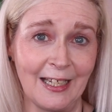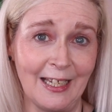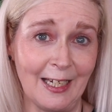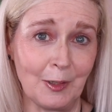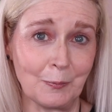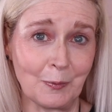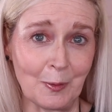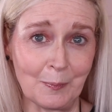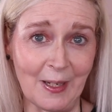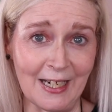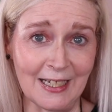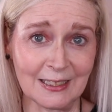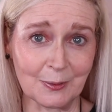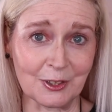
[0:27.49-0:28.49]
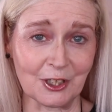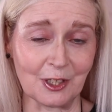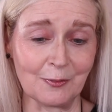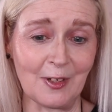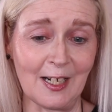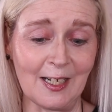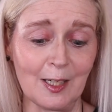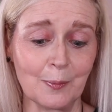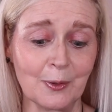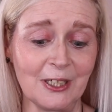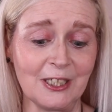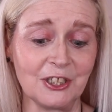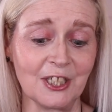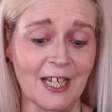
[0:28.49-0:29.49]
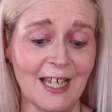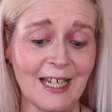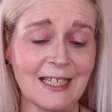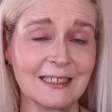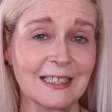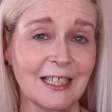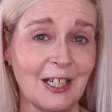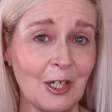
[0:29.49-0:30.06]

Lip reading: in one piece, which I really appreciate.